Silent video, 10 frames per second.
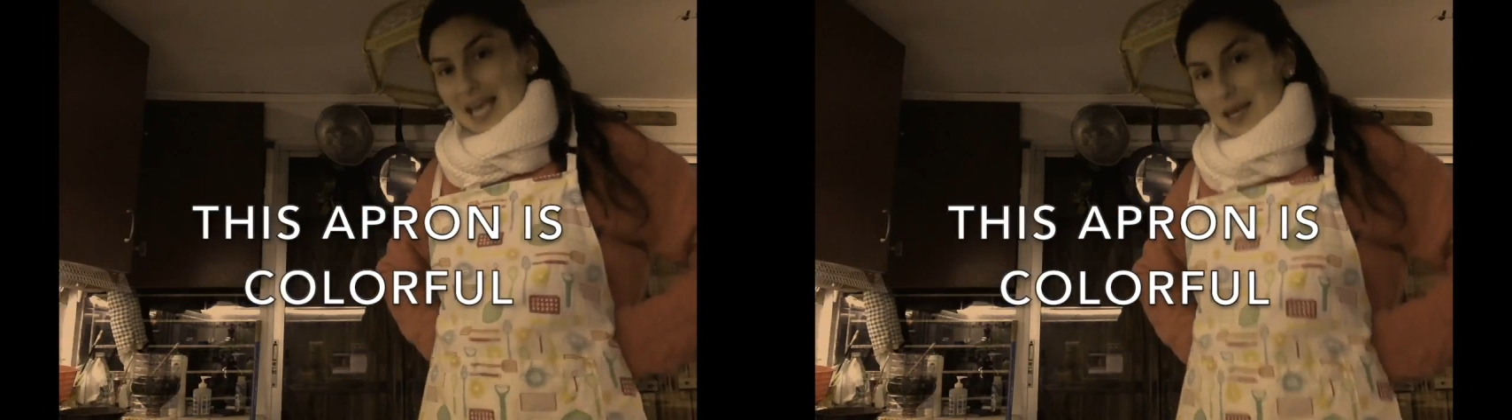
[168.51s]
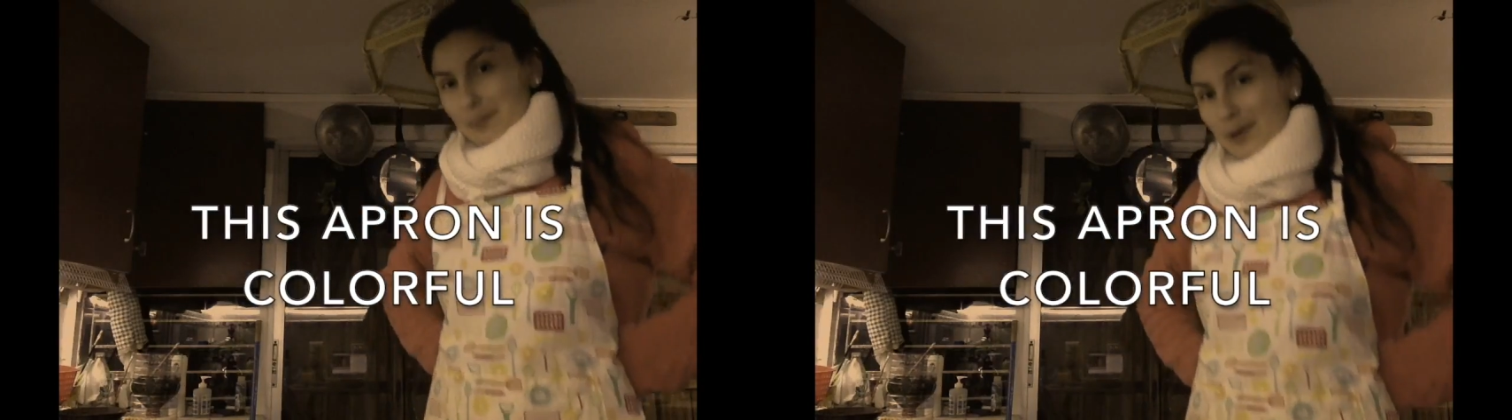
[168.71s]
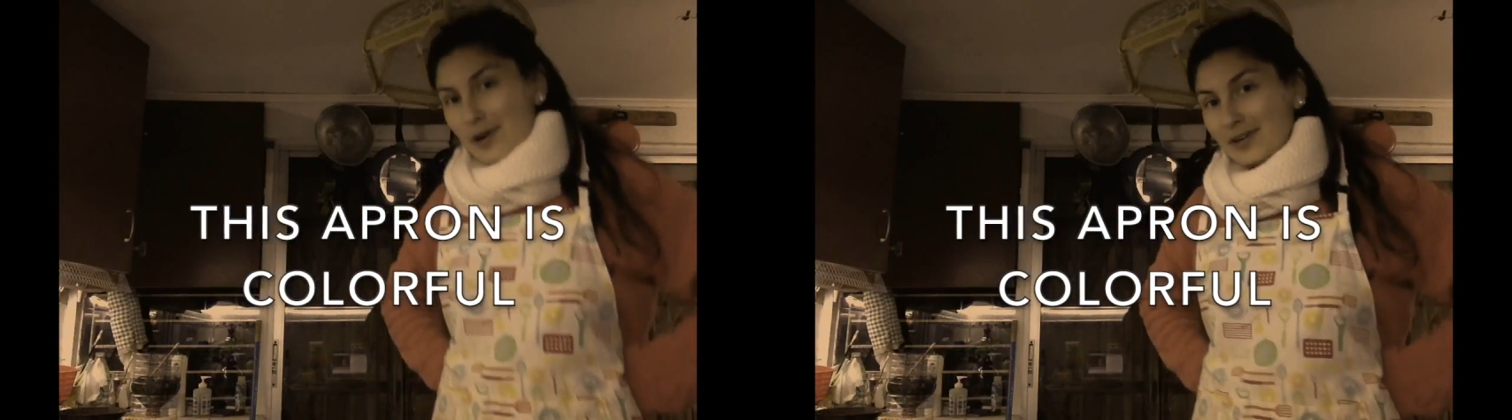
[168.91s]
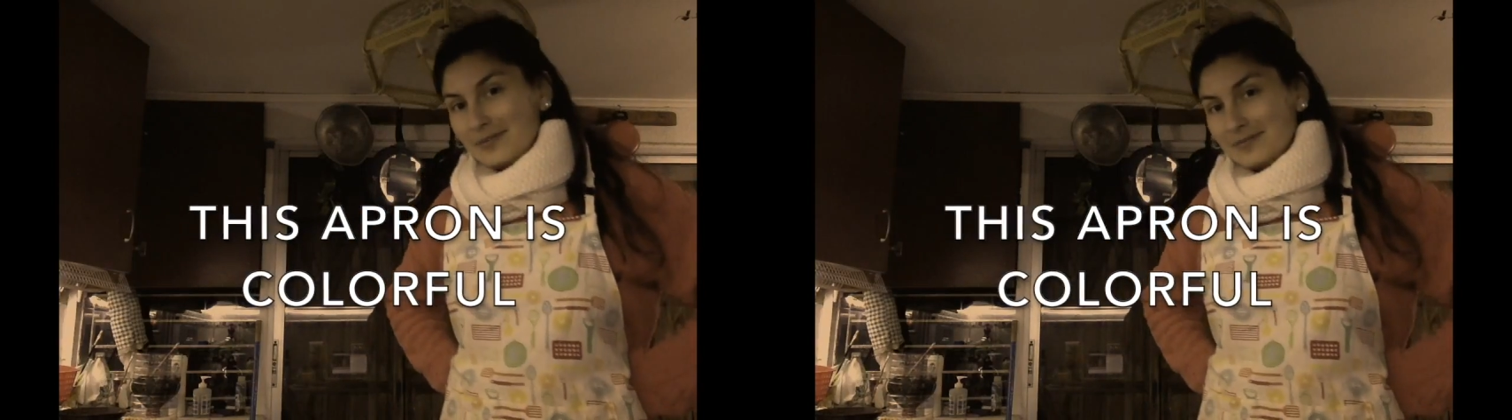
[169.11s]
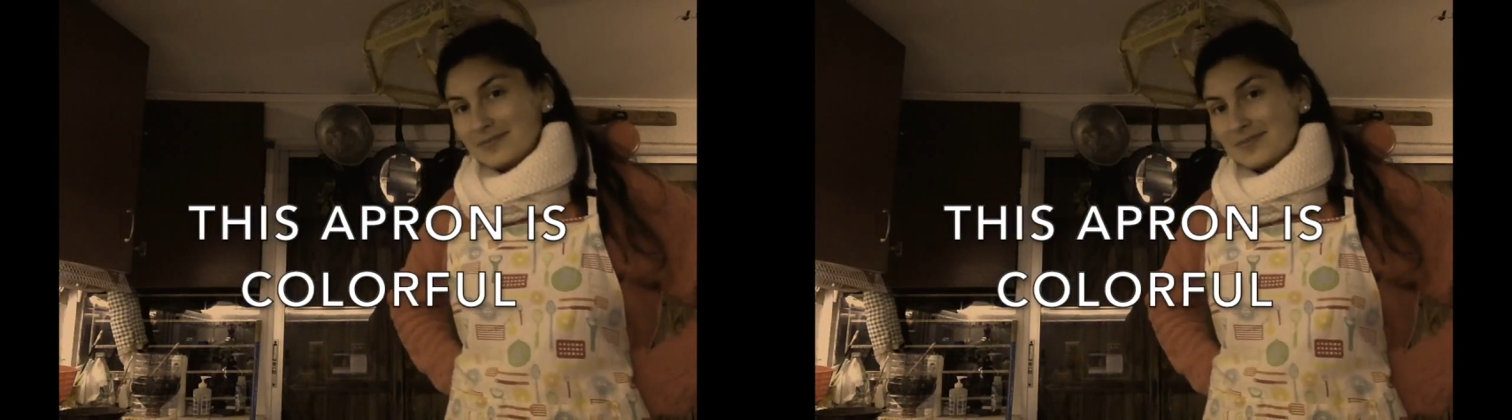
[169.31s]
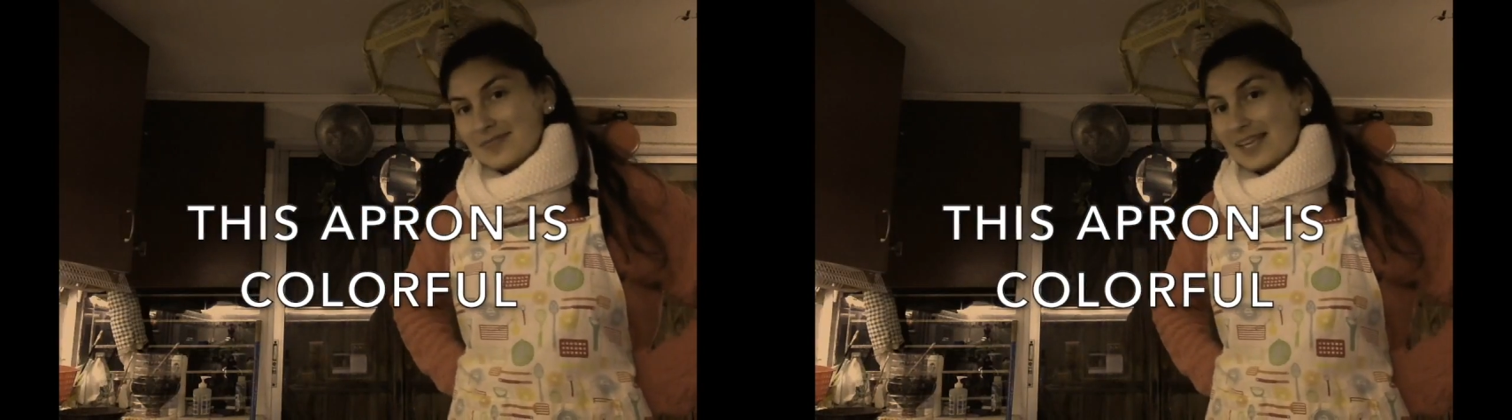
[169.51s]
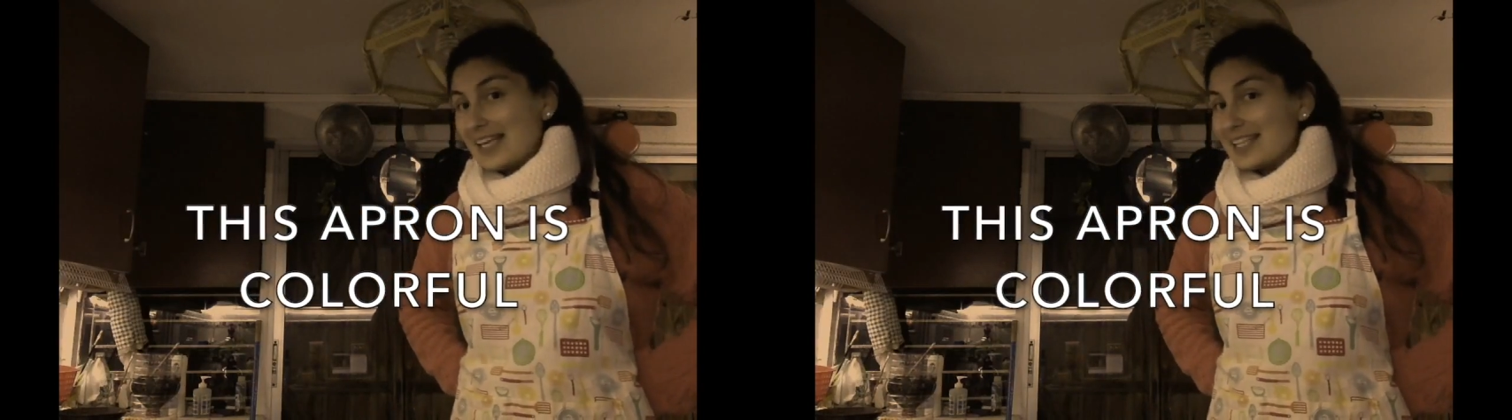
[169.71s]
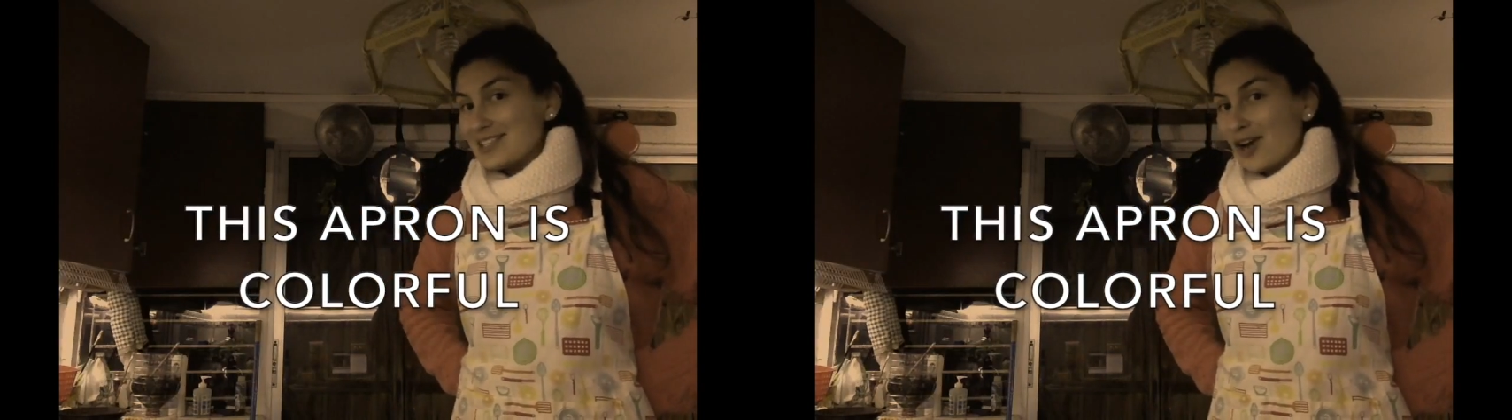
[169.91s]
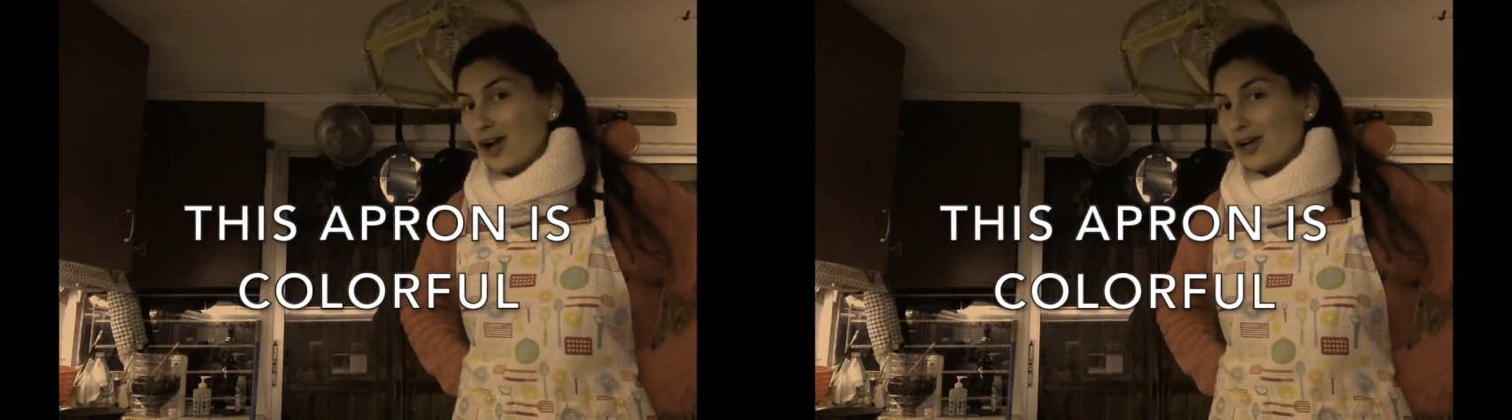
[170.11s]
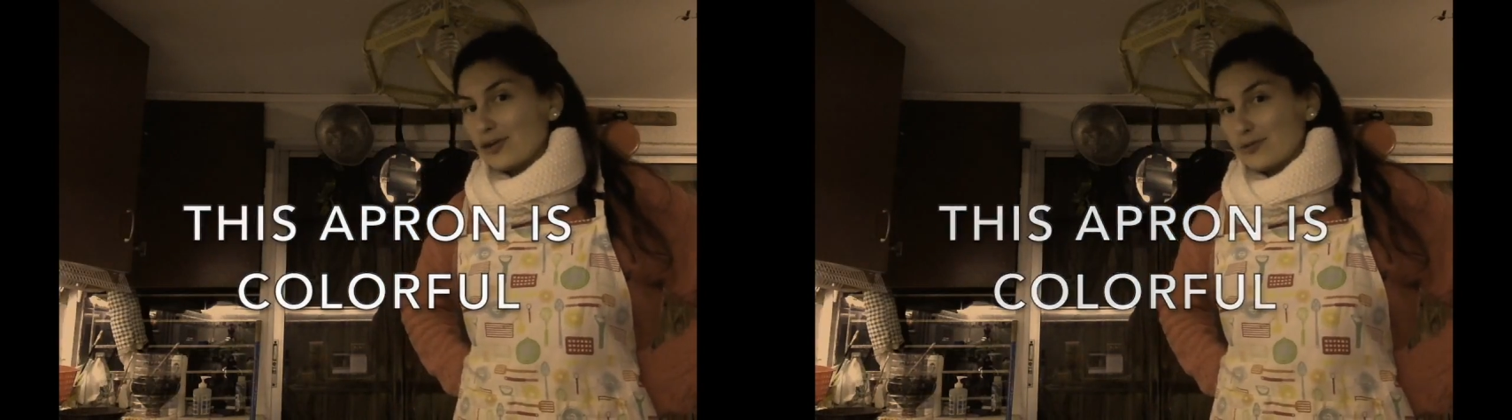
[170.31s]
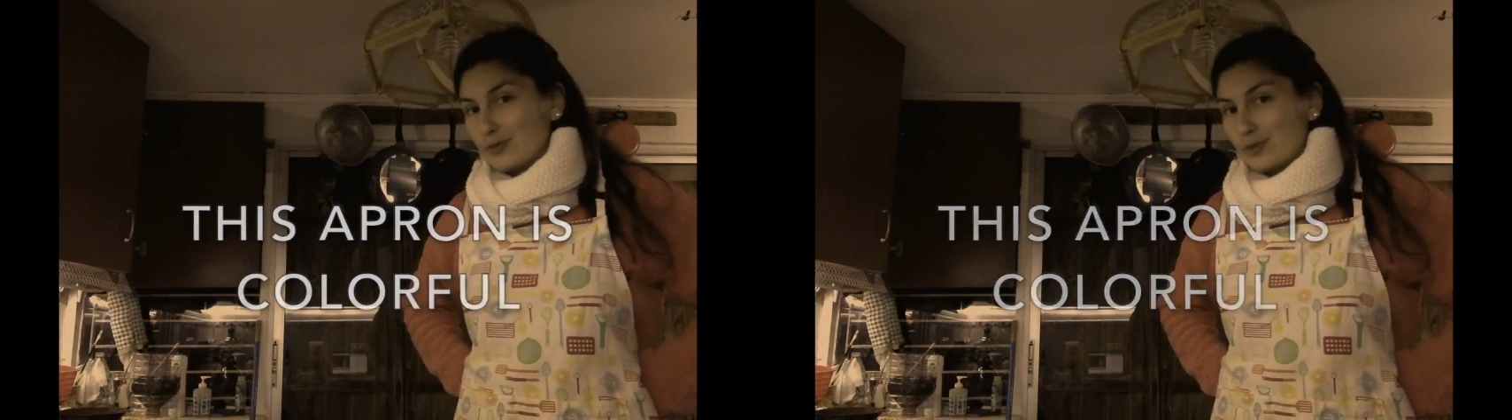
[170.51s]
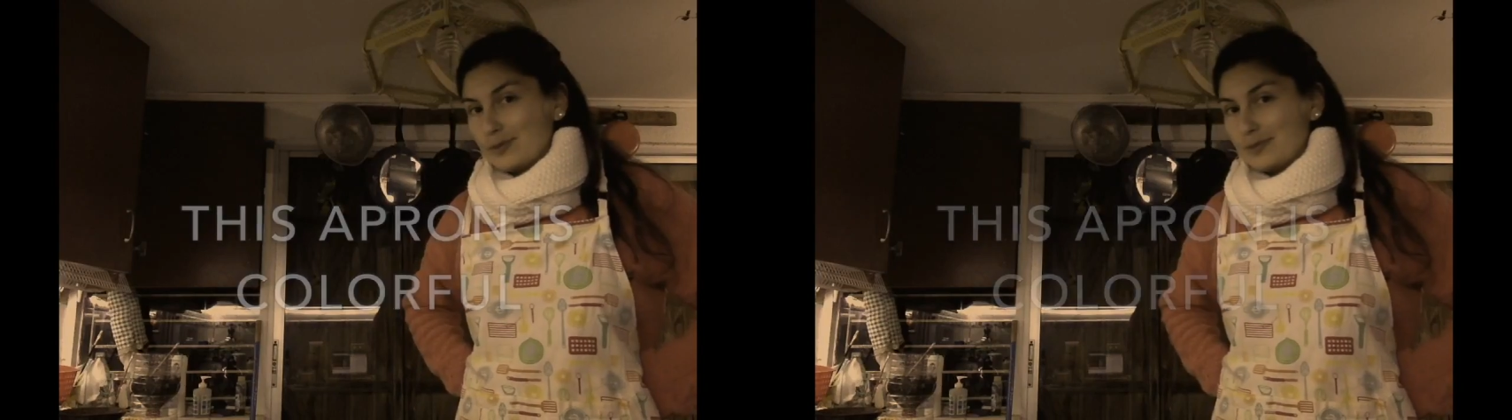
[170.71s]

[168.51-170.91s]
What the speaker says: apron is colorful.